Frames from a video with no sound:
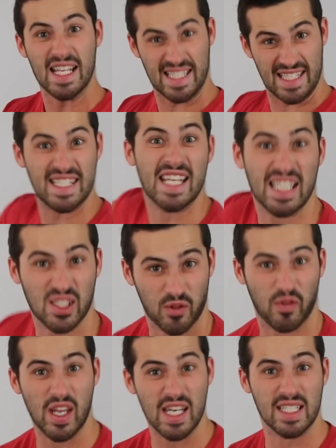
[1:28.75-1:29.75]
6
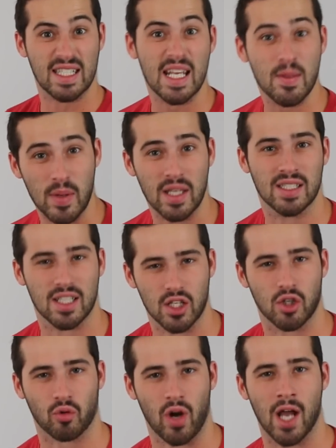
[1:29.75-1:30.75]
feet deep into
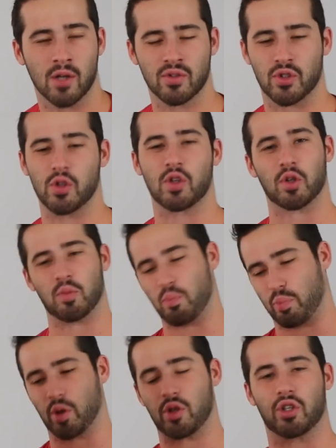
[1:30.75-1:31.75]
the ground so you
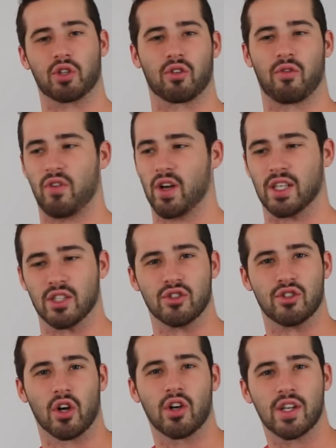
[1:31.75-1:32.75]
can put your
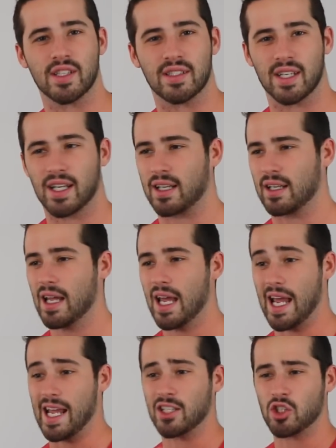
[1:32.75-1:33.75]
fucking dirty dick
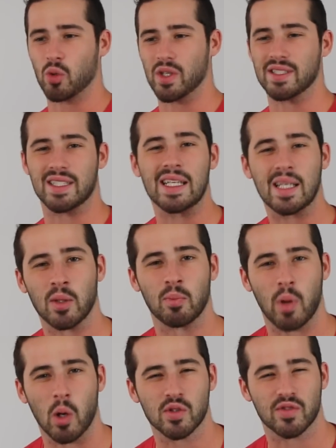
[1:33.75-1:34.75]
into a
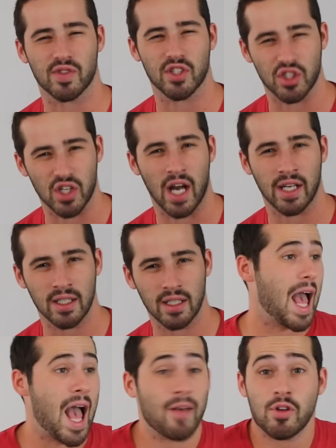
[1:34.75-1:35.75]
decomposed
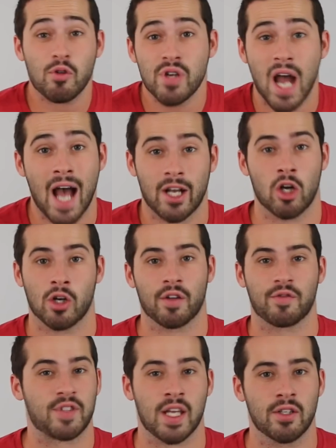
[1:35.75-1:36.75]
vagina? Have you not heard
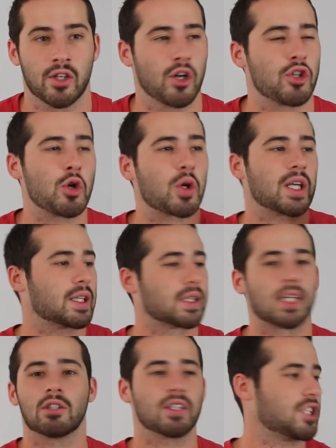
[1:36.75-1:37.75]
of Tinder? You can
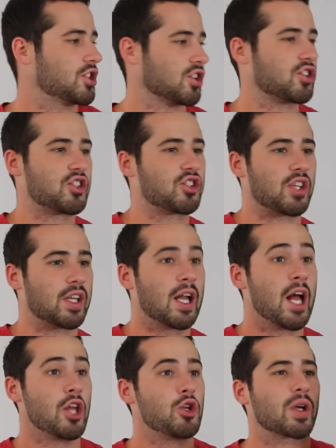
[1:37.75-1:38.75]
literally just sit,
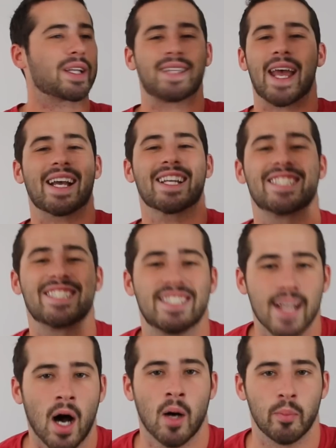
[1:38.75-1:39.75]
you can take a
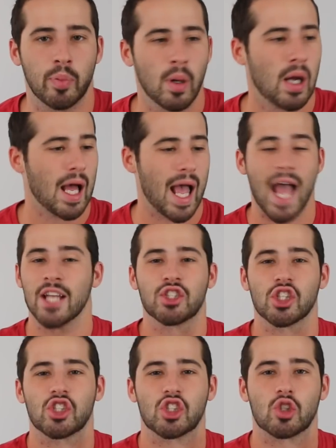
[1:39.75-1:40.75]
dump and
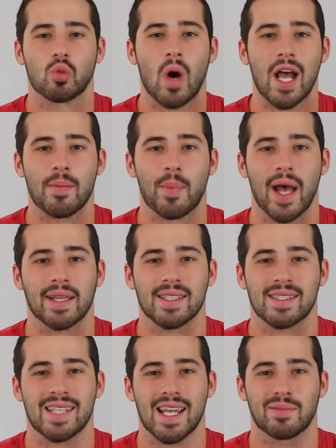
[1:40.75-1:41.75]
just swipe at
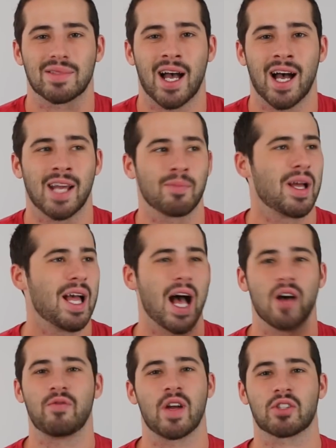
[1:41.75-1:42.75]
the same time.
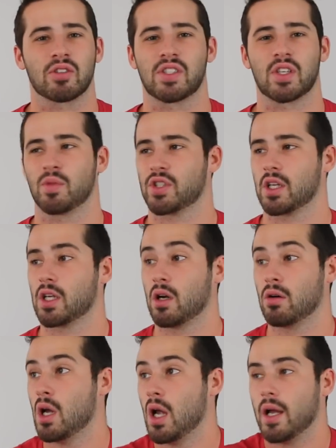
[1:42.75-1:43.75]
Eventually someone's gonna
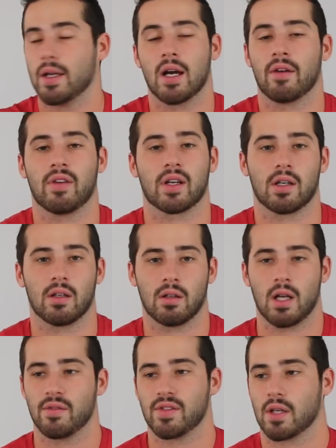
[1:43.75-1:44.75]
go, yeah, fuck it,
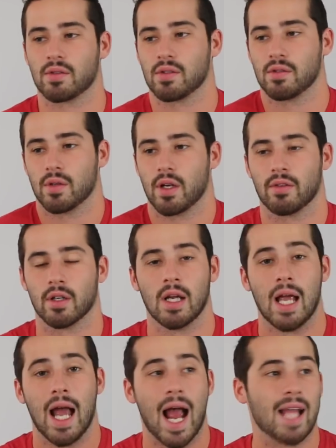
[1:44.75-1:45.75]
I'll have sex with you, whatever.
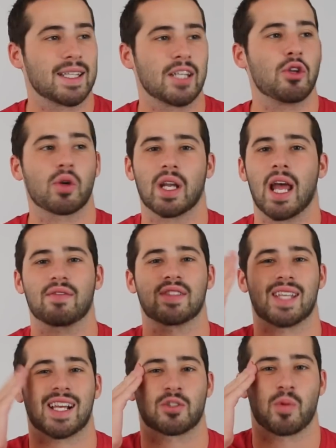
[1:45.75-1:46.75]
And then you can have
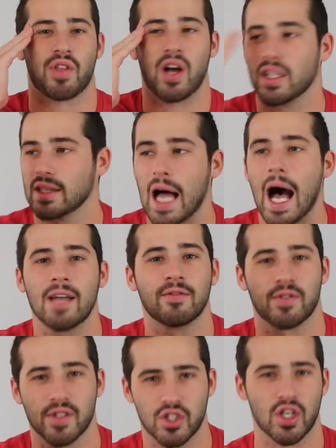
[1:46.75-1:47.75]
sex with a
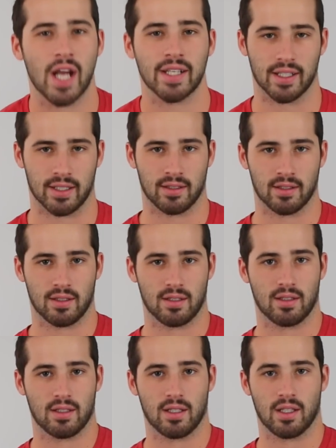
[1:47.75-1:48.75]
live vagina.
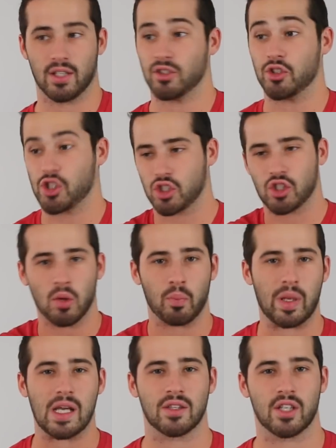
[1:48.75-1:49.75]
Just
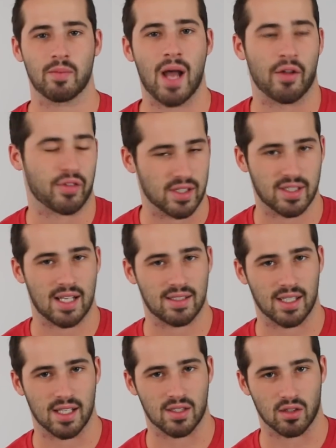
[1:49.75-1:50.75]
don't pee in their mouth, because that's
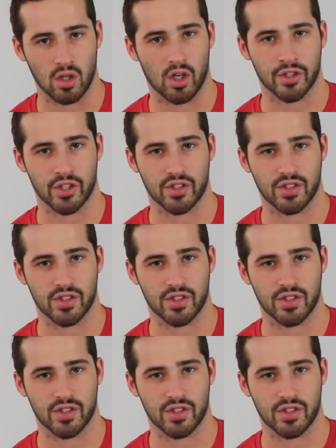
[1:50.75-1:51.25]
against the law in your